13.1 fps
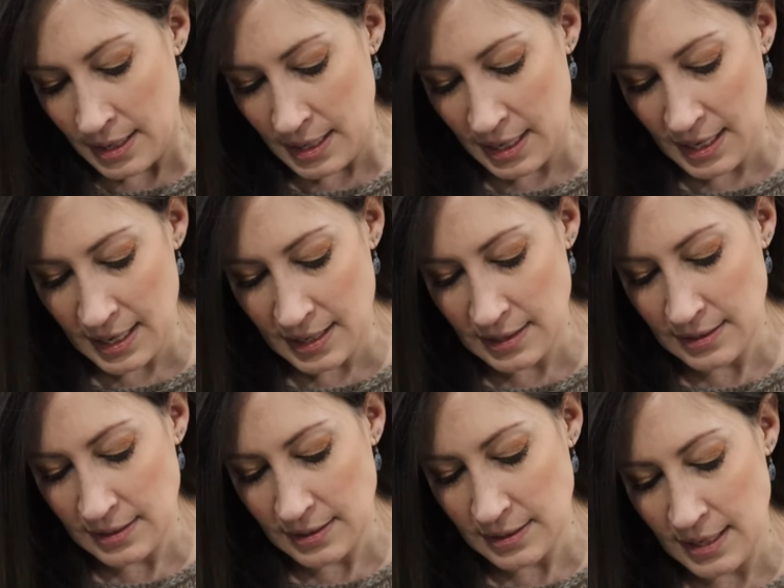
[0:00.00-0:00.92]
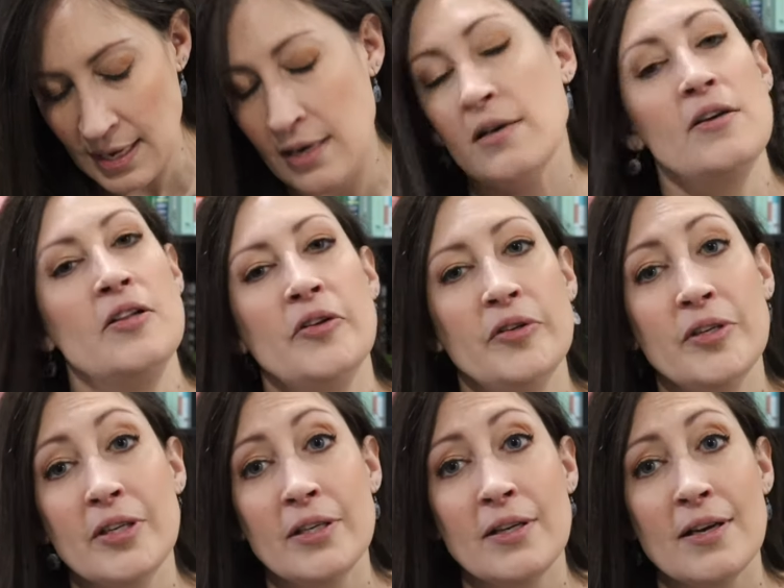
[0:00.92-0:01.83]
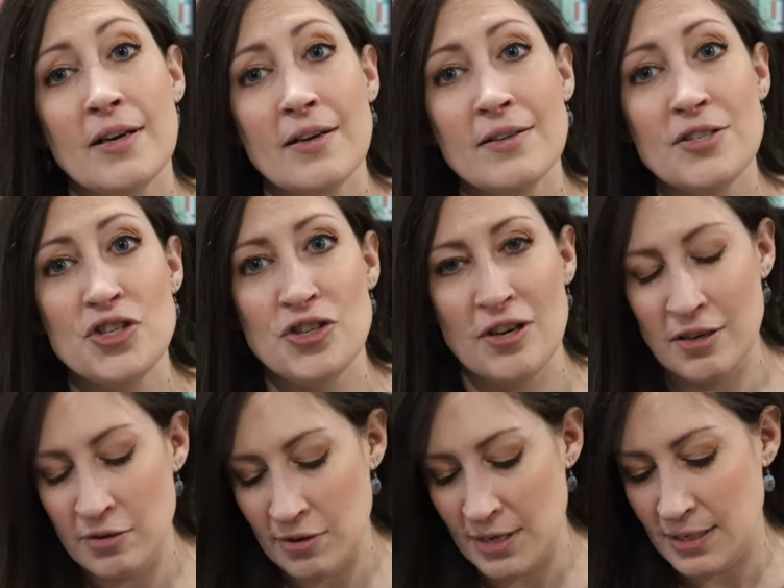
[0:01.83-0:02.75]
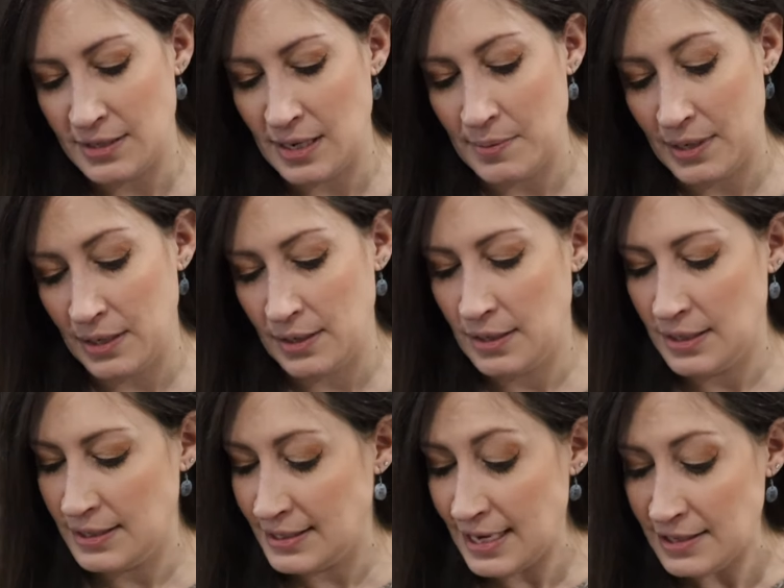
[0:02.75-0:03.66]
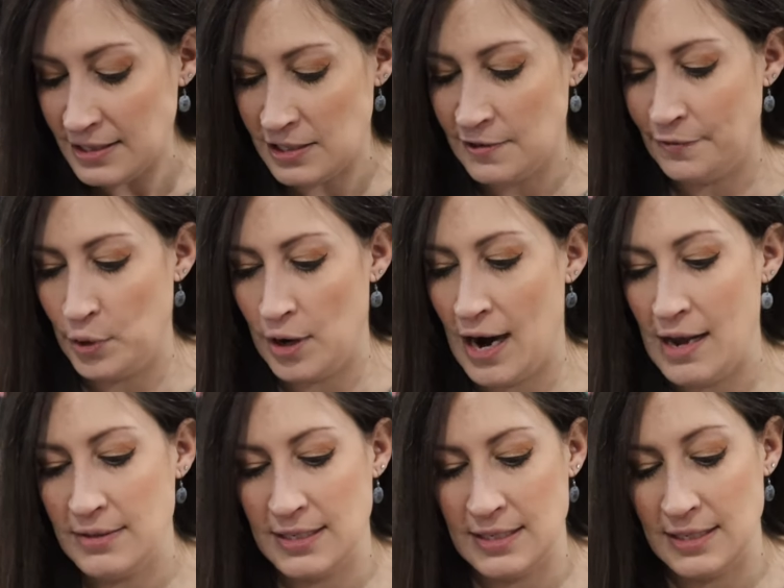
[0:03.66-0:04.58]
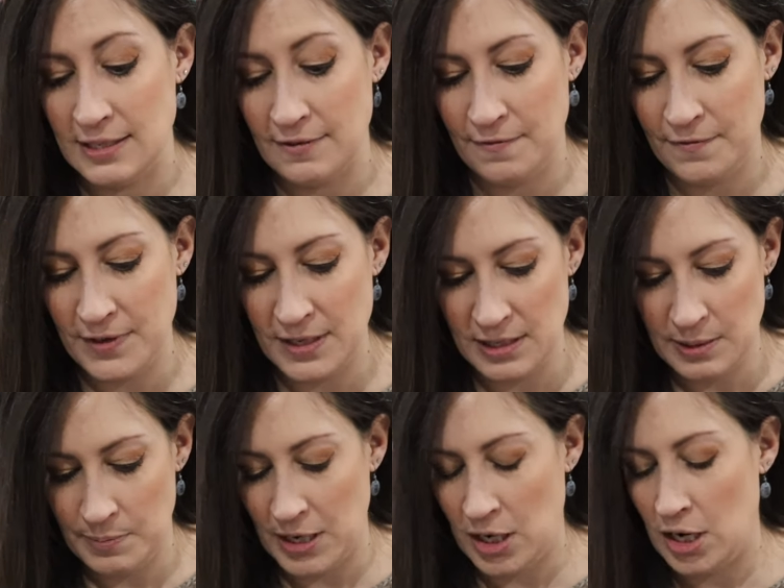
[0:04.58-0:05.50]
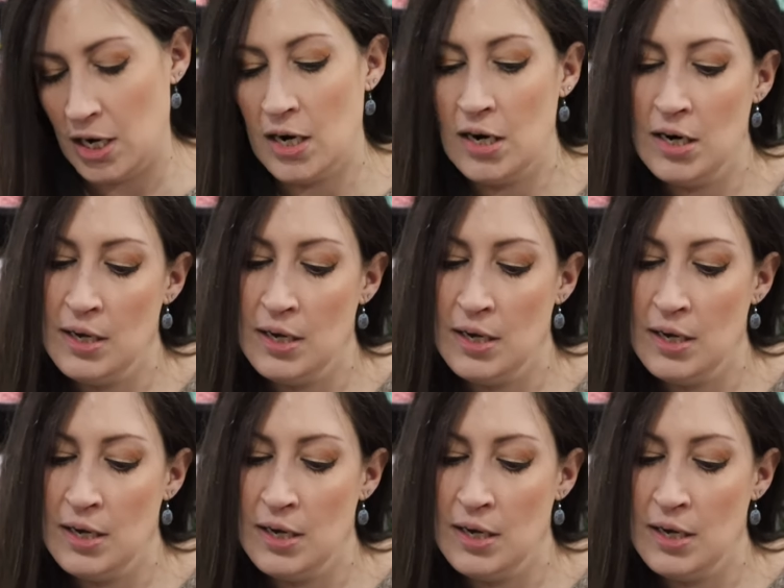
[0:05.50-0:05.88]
and they included a generous I mean it says it's four ounces it feels bigger